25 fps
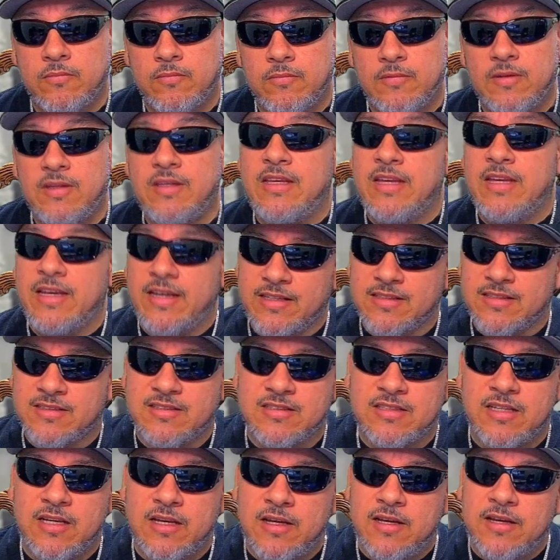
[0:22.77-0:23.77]
Yes.
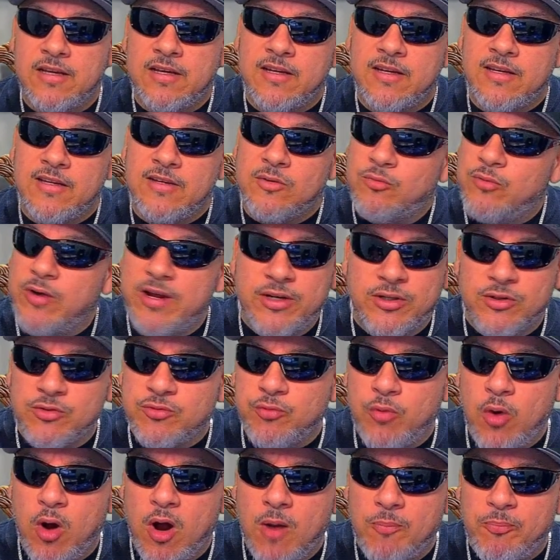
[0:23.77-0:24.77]
Raiders
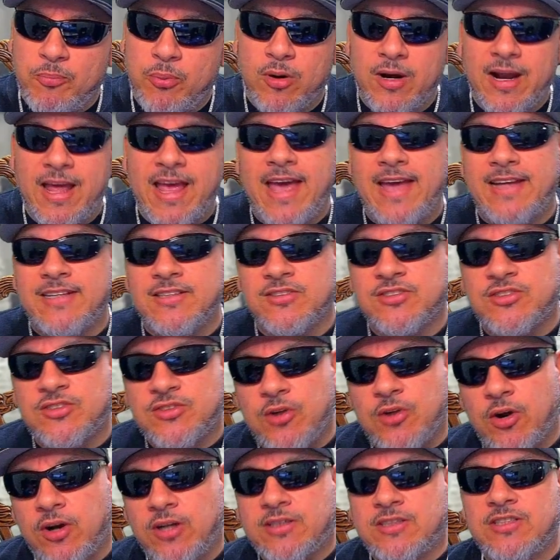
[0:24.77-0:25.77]
Raw Porter had to
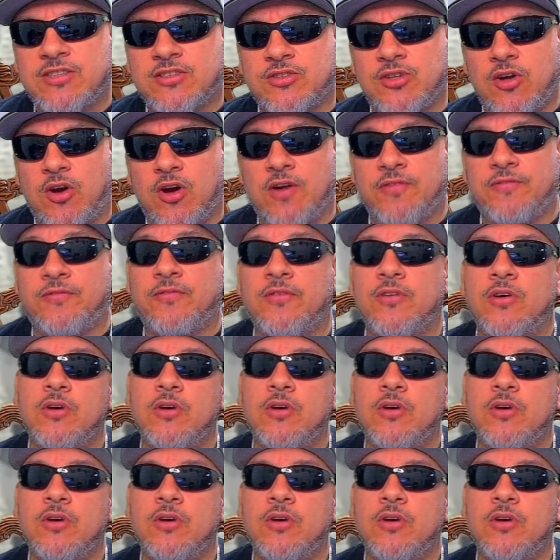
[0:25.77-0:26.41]
start this off